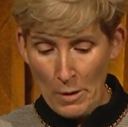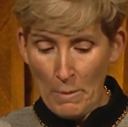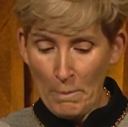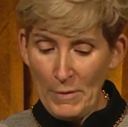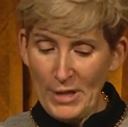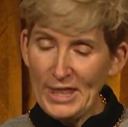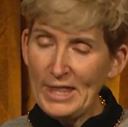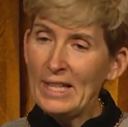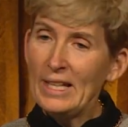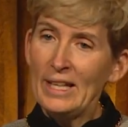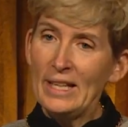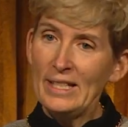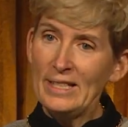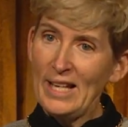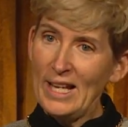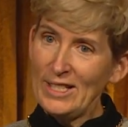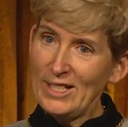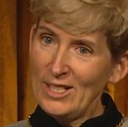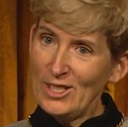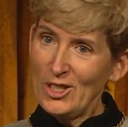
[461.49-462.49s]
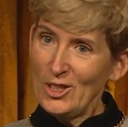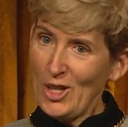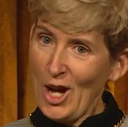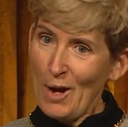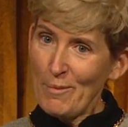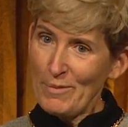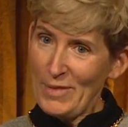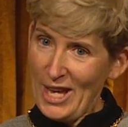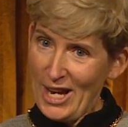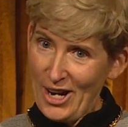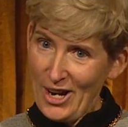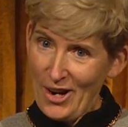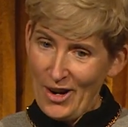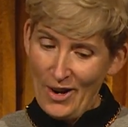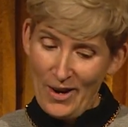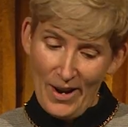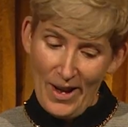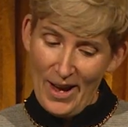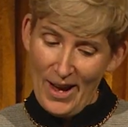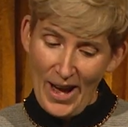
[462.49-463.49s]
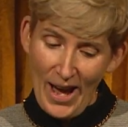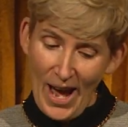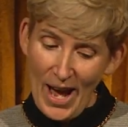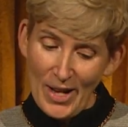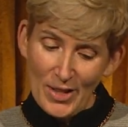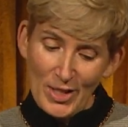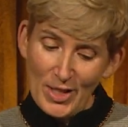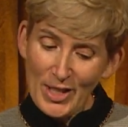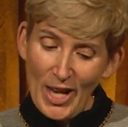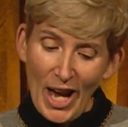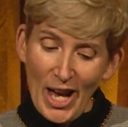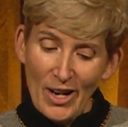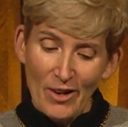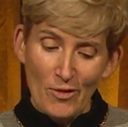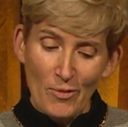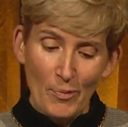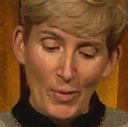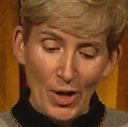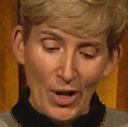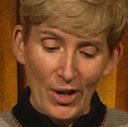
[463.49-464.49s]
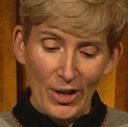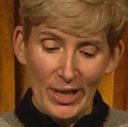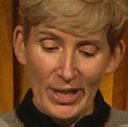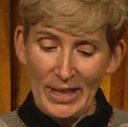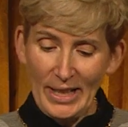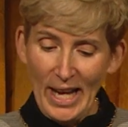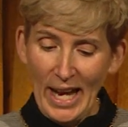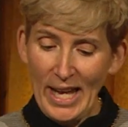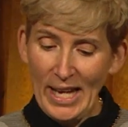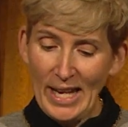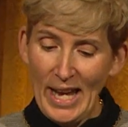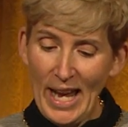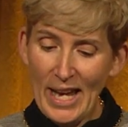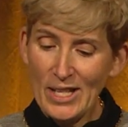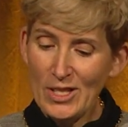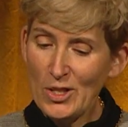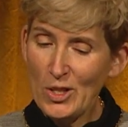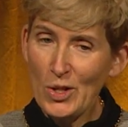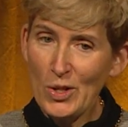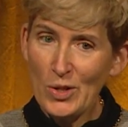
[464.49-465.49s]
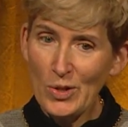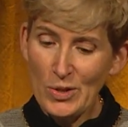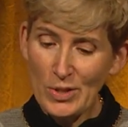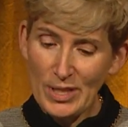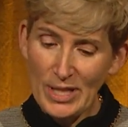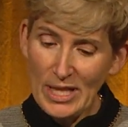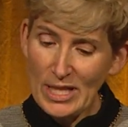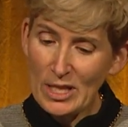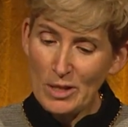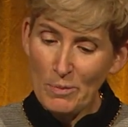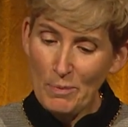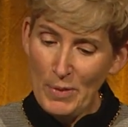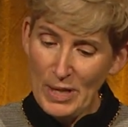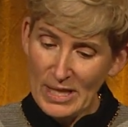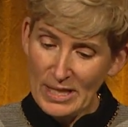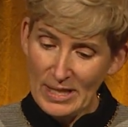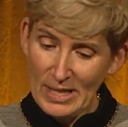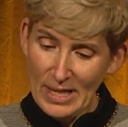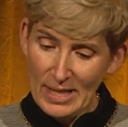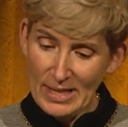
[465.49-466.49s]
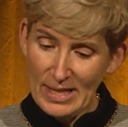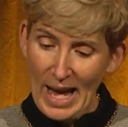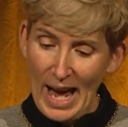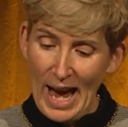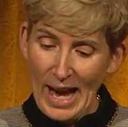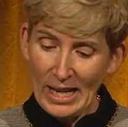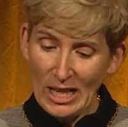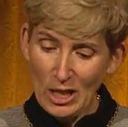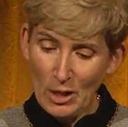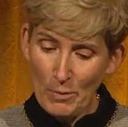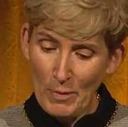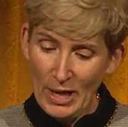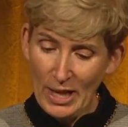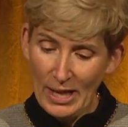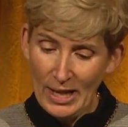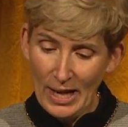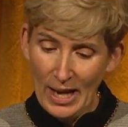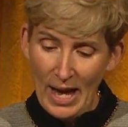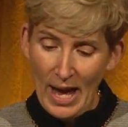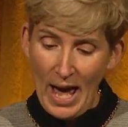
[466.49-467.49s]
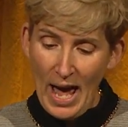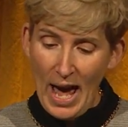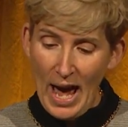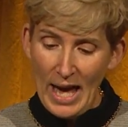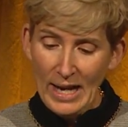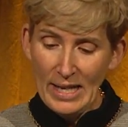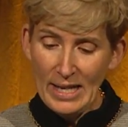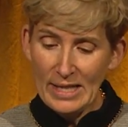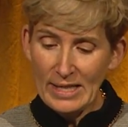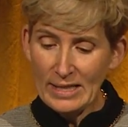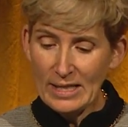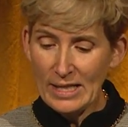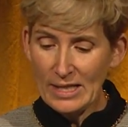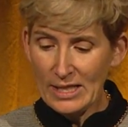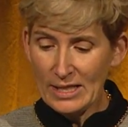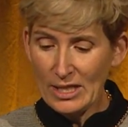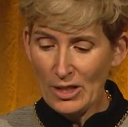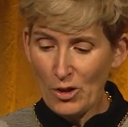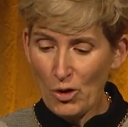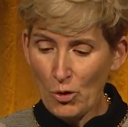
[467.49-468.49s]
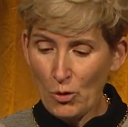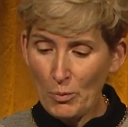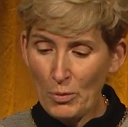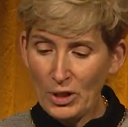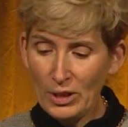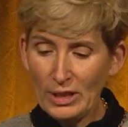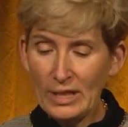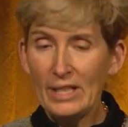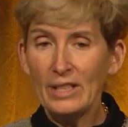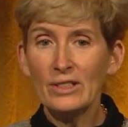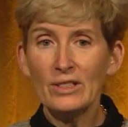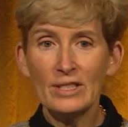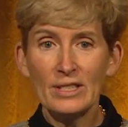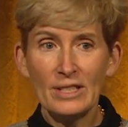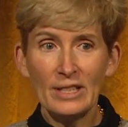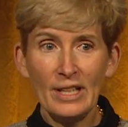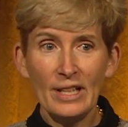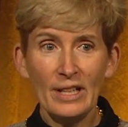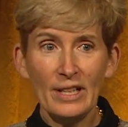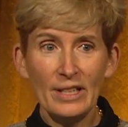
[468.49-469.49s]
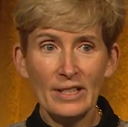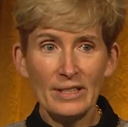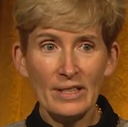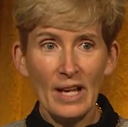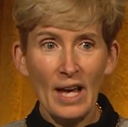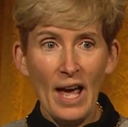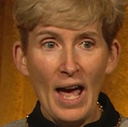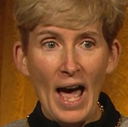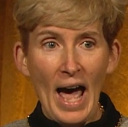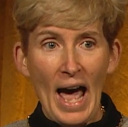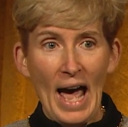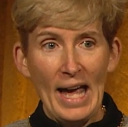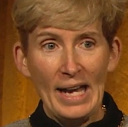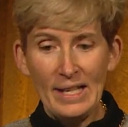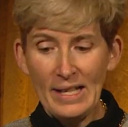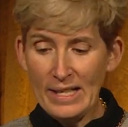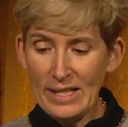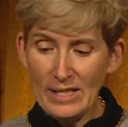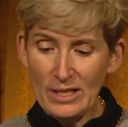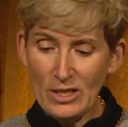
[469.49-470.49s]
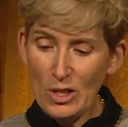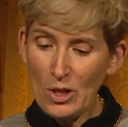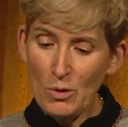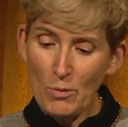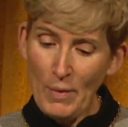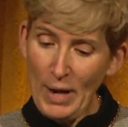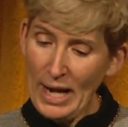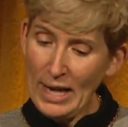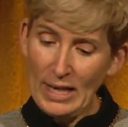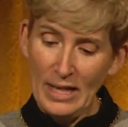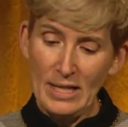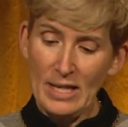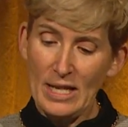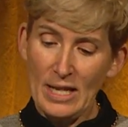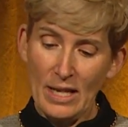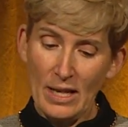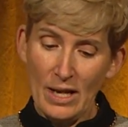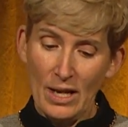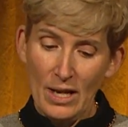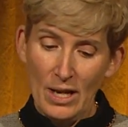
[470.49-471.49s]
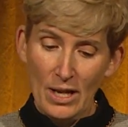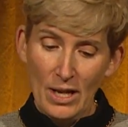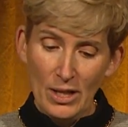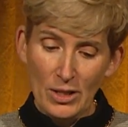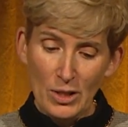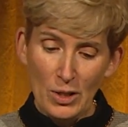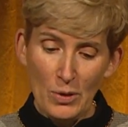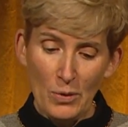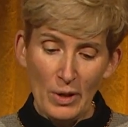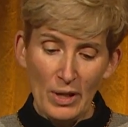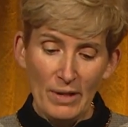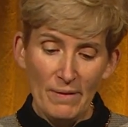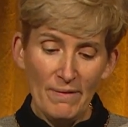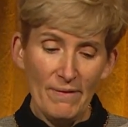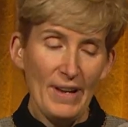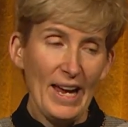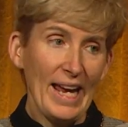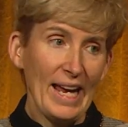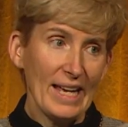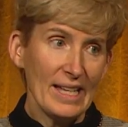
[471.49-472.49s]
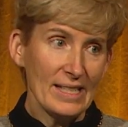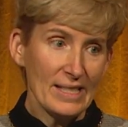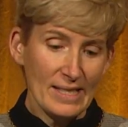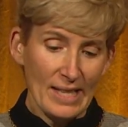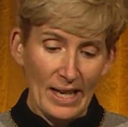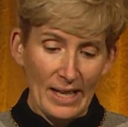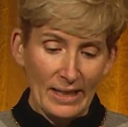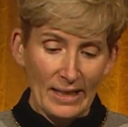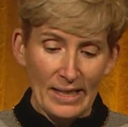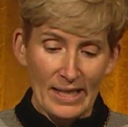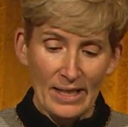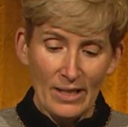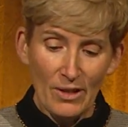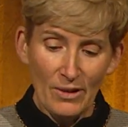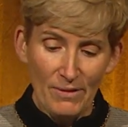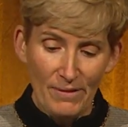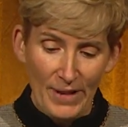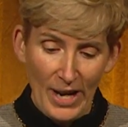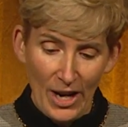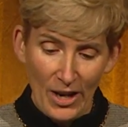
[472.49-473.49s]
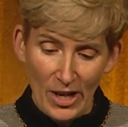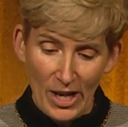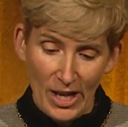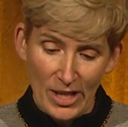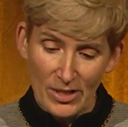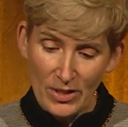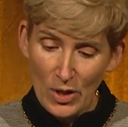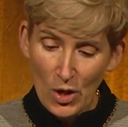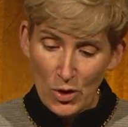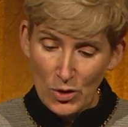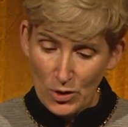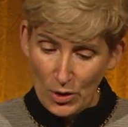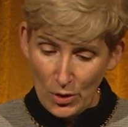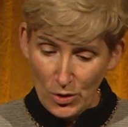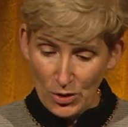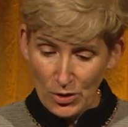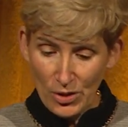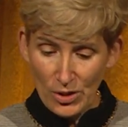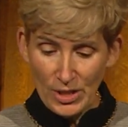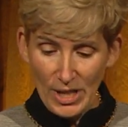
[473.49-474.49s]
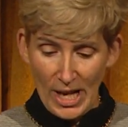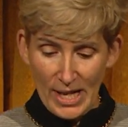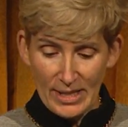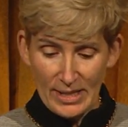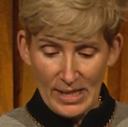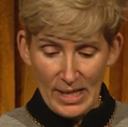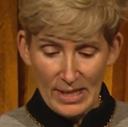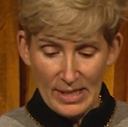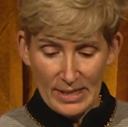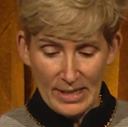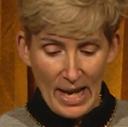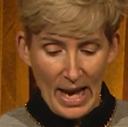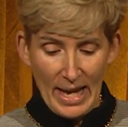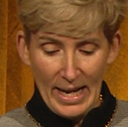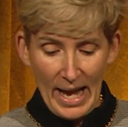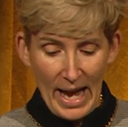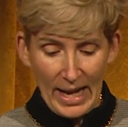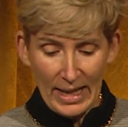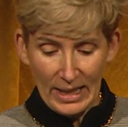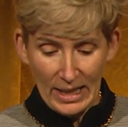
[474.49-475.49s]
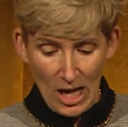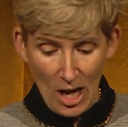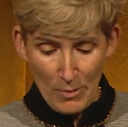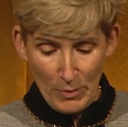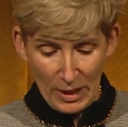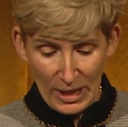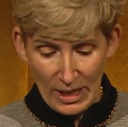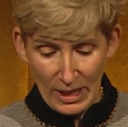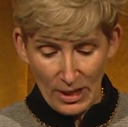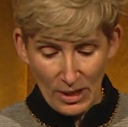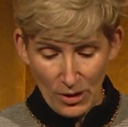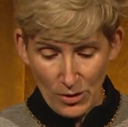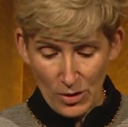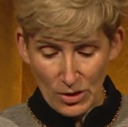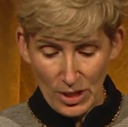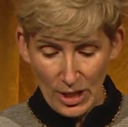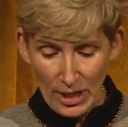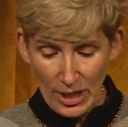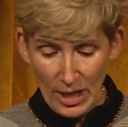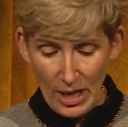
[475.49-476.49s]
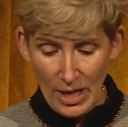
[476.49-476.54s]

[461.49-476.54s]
But it doesn't stop there. Outside of Merck, Ken has used his business acumen and his considerable legal skills and his humanity to advance legal fairness, social justice, and economic inclusion,